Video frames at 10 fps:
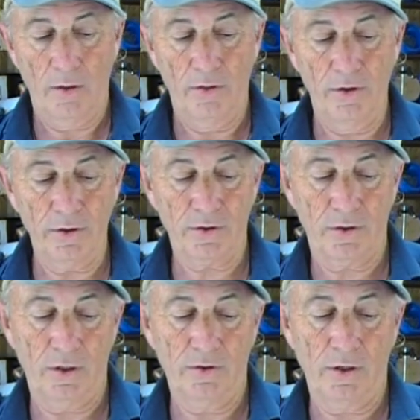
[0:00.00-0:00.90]
this
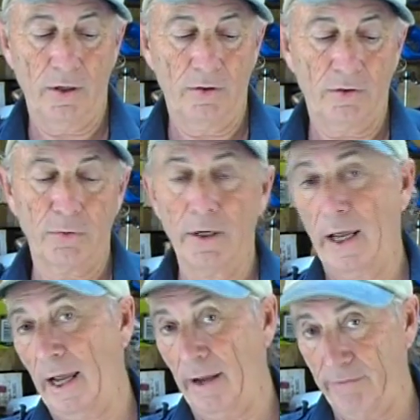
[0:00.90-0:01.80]
is a
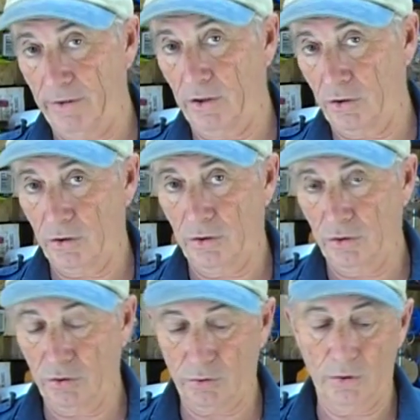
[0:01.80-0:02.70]
3.5 inch
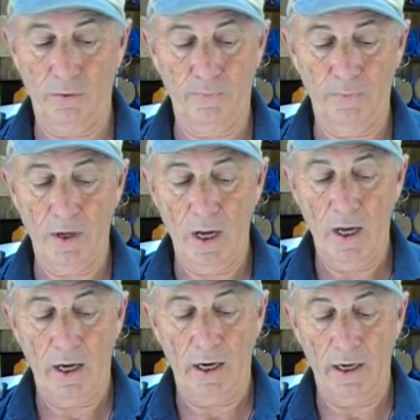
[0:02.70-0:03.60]
screw.
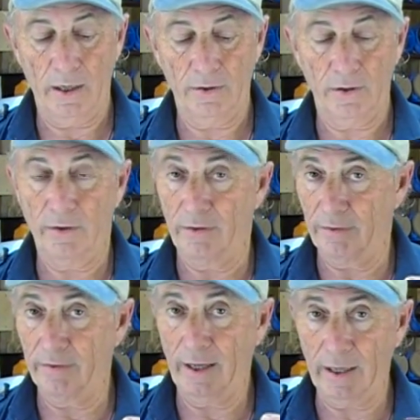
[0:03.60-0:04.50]
And
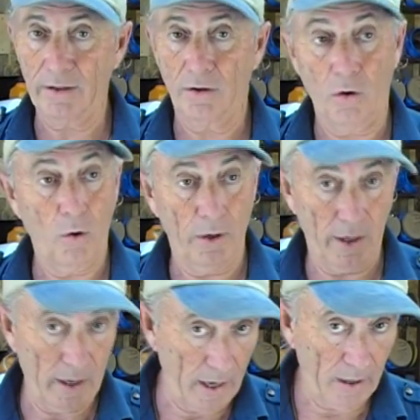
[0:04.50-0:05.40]
that, in
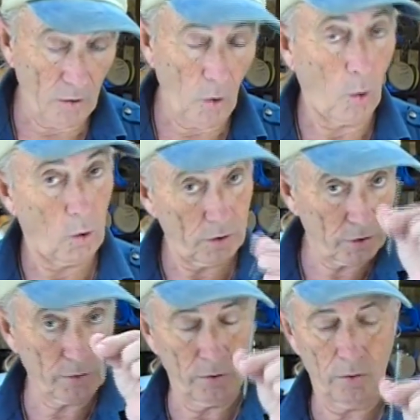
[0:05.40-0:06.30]
a nail or a
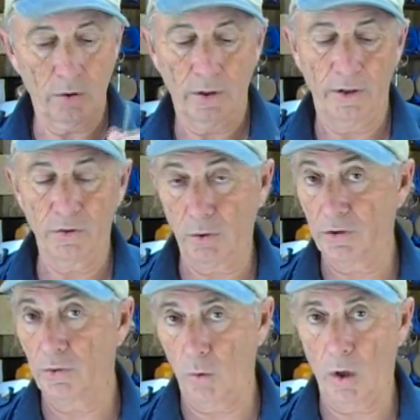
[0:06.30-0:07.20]
screw, is
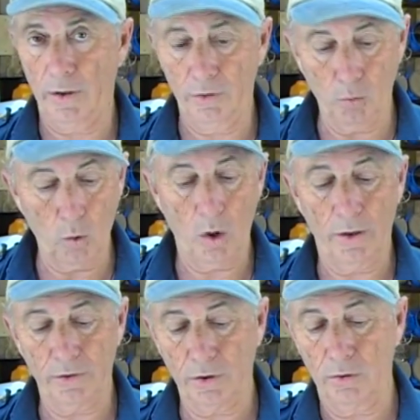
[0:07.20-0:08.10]
what you want. You
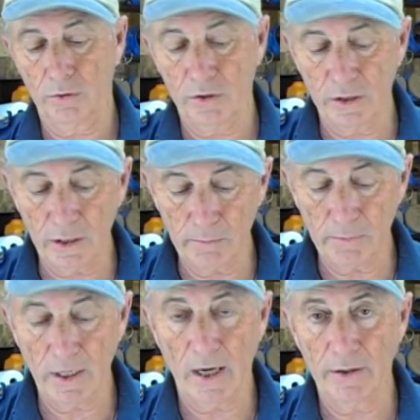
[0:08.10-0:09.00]
want to go
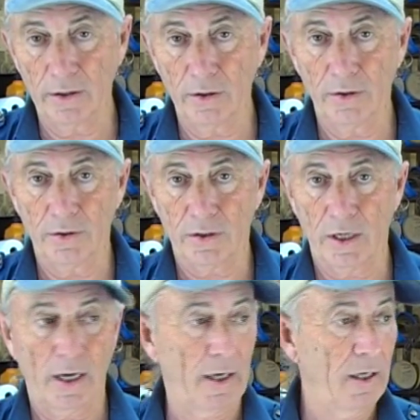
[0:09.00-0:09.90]
deep down into this
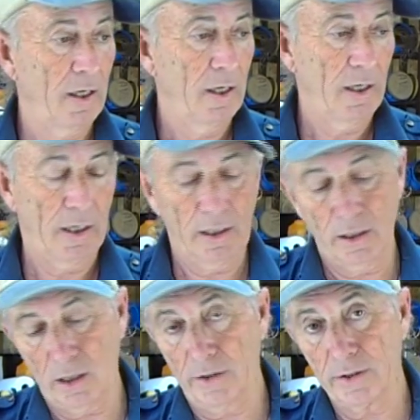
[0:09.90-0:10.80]
guy and
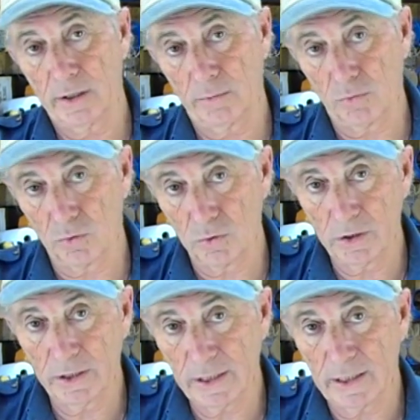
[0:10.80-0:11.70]
get onto him
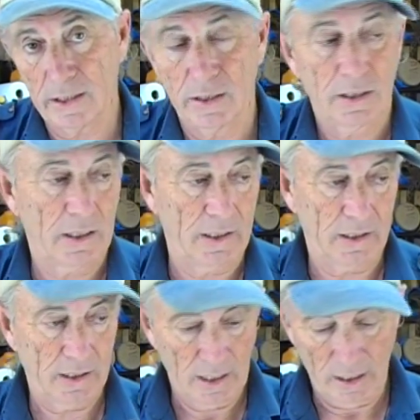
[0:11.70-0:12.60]
really nice and
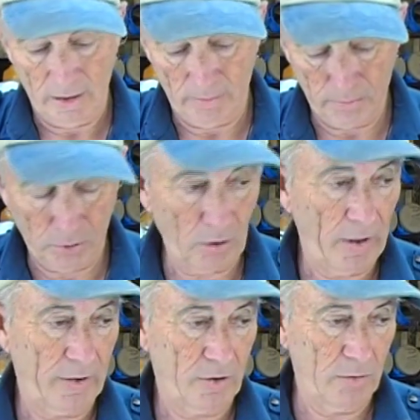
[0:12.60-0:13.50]
tight and pull
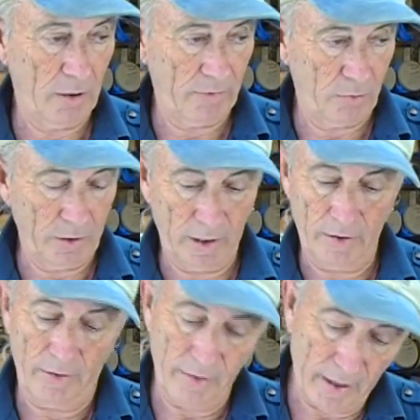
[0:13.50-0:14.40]
that 2x4
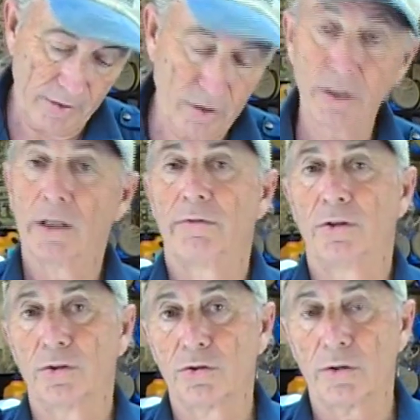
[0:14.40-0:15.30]
together. That's going to give you
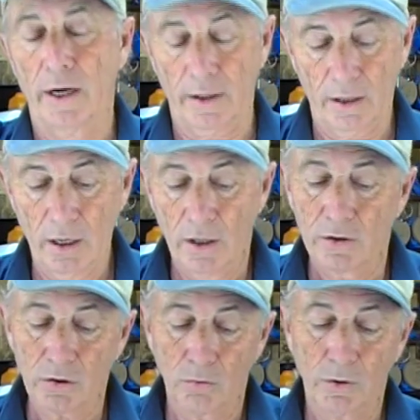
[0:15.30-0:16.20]
your strength.
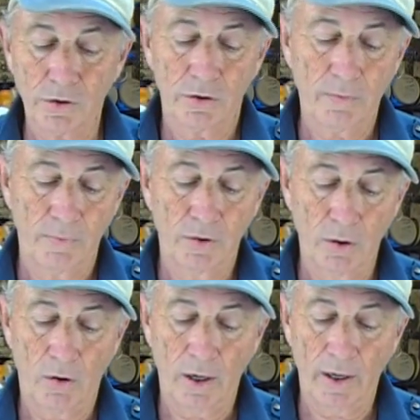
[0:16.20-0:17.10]
So what you, you
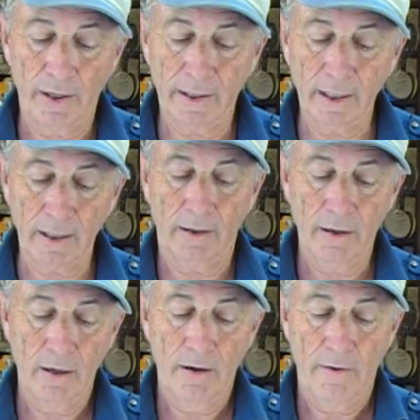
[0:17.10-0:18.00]
know, again,
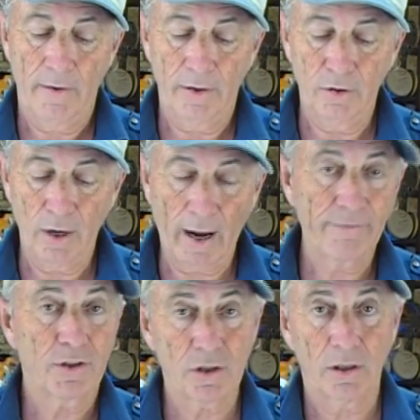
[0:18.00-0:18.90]
you
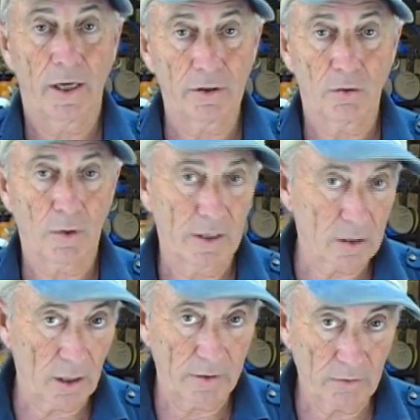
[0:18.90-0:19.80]
have to select the right
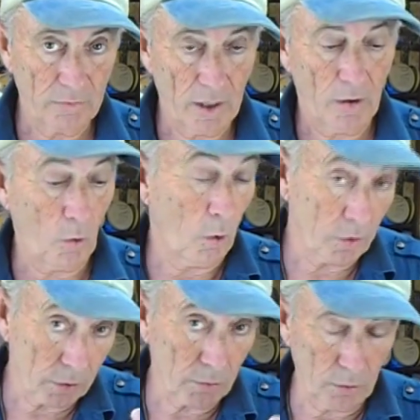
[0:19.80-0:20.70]
size of nail or
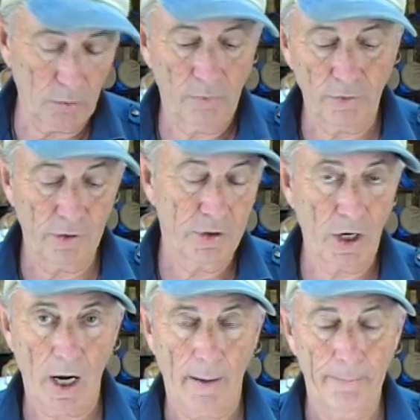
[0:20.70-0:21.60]
screw for the
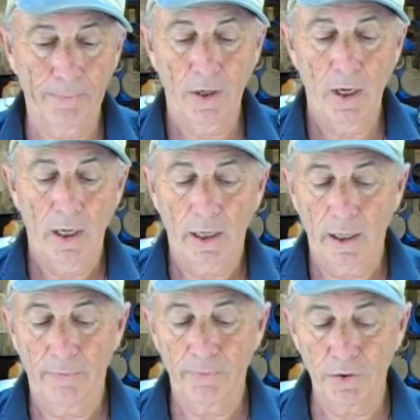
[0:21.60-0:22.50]
job.
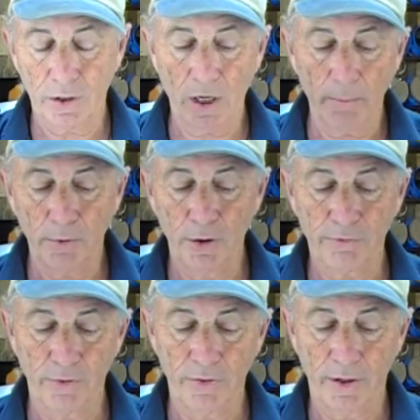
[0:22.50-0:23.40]
And there's a couple
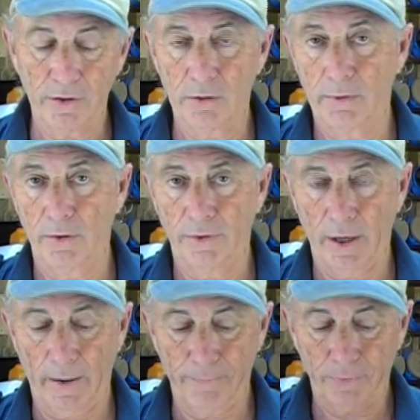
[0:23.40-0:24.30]
different things about
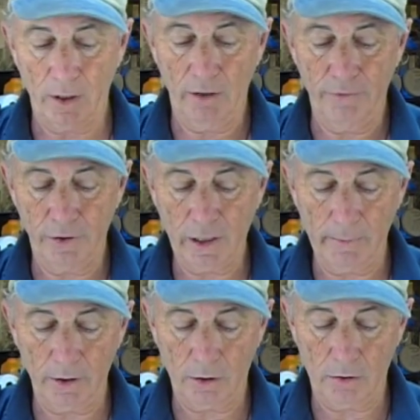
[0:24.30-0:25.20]
that. If you're
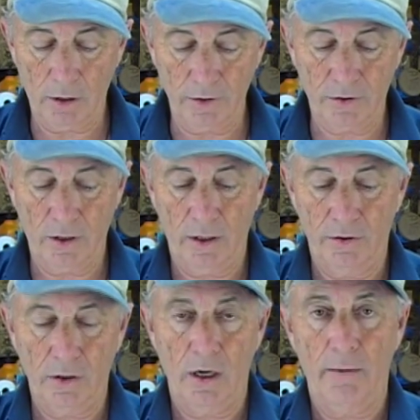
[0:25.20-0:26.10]
coming across, say, a
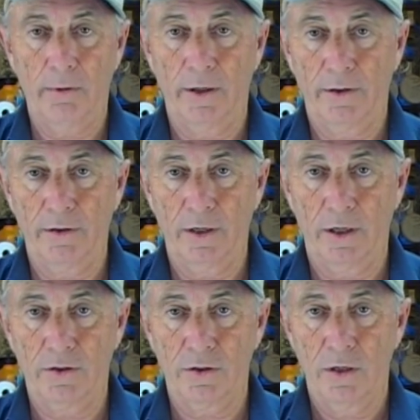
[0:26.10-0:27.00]
top like
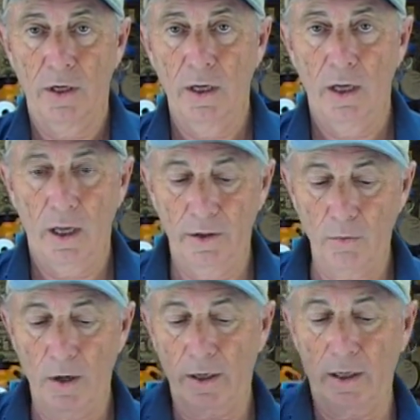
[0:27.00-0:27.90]
this, and you
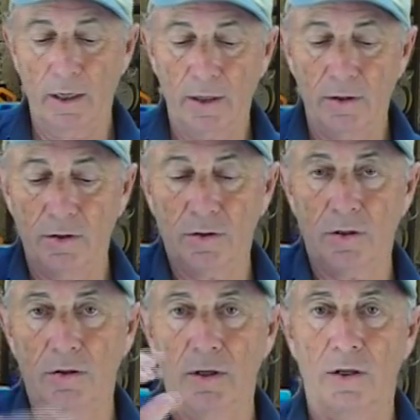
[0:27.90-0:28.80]
want to connect this
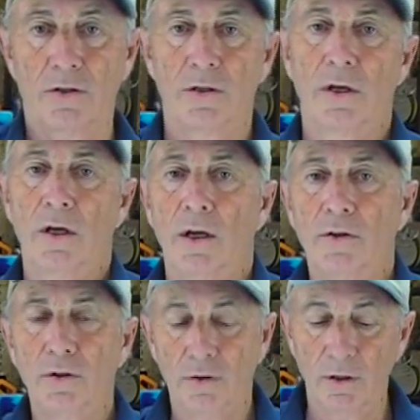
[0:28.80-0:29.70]
to this,
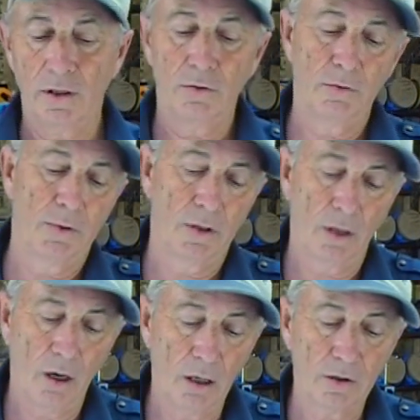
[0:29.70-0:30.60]
do you think it would be
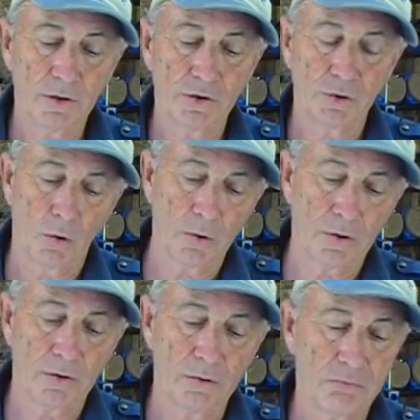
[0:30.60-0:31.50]
longer,
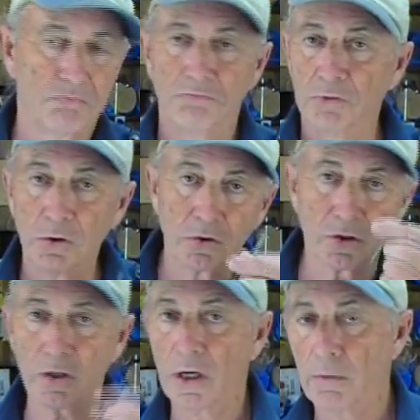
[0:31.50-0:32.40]
shorter, use the
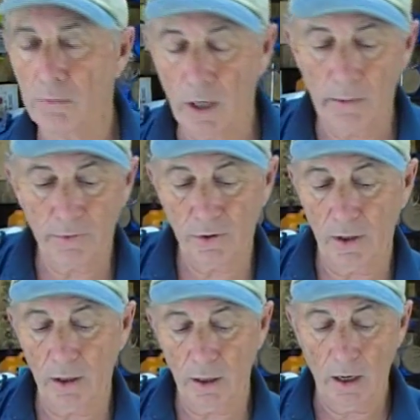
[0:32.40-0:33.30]
same type of
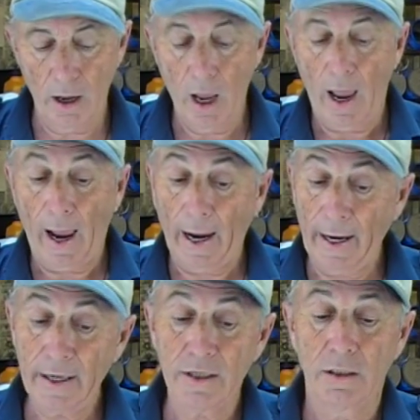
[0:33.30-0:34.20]
thing?
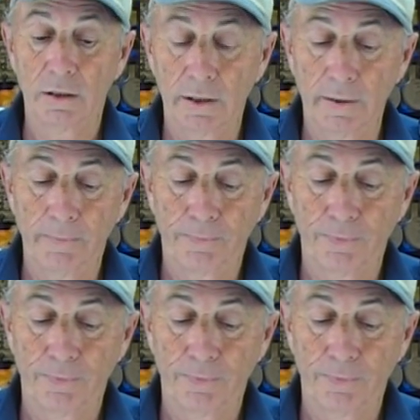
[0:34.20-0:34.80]
Actually,